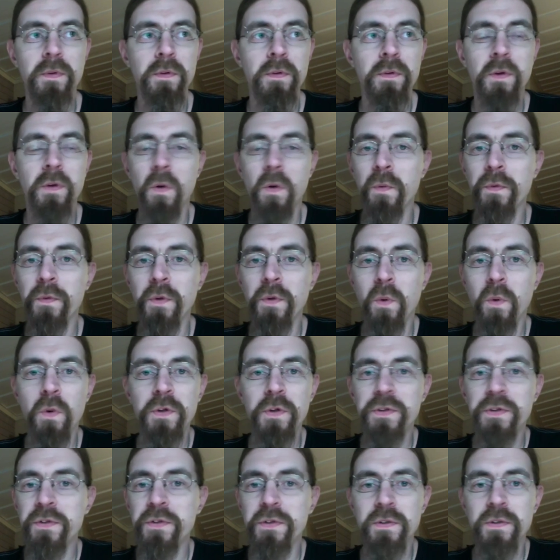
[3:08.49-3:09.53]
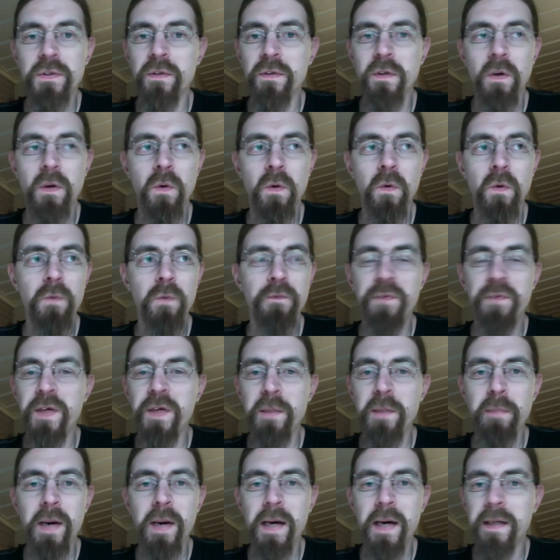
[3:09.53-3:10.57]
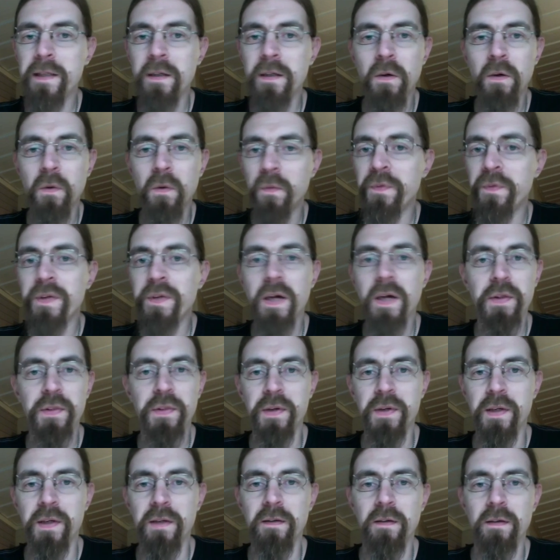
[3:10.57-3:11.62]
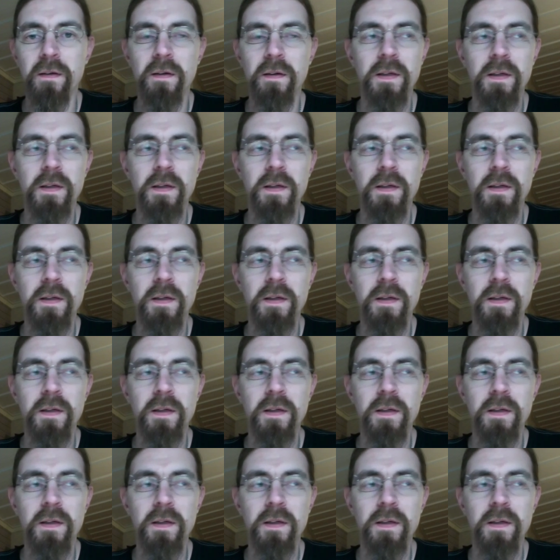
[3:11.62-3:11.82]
noise, no feedback, no nothing.